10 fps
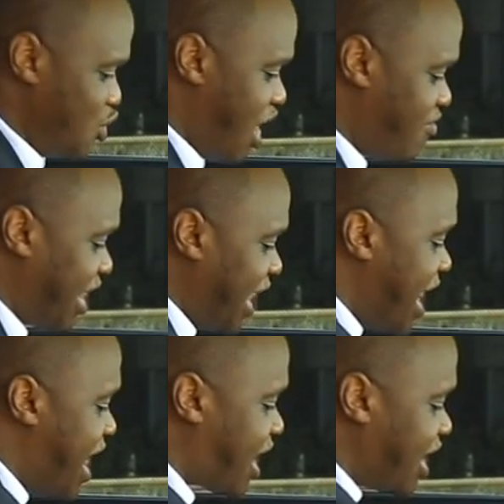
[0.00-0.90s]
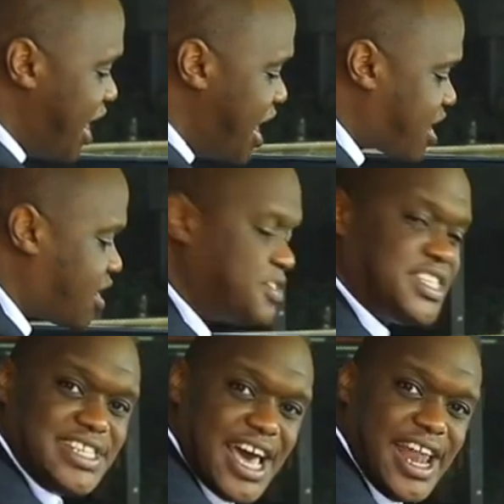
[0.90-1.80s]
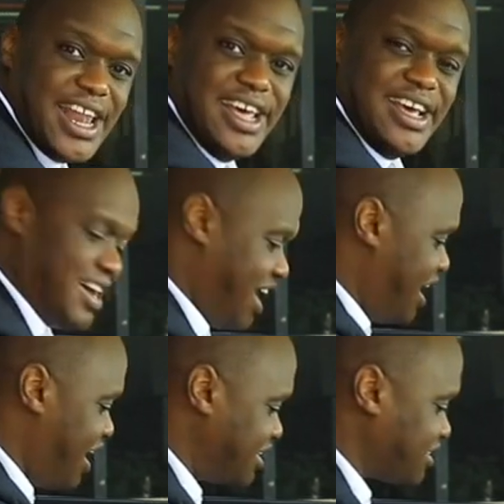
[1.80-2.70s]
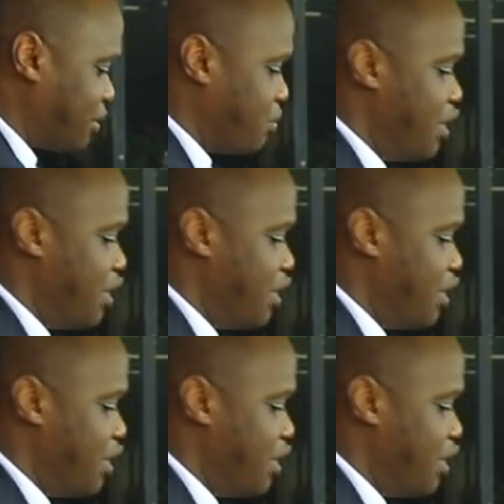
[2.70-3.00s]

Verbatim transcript: you have an air, aircraft style uh,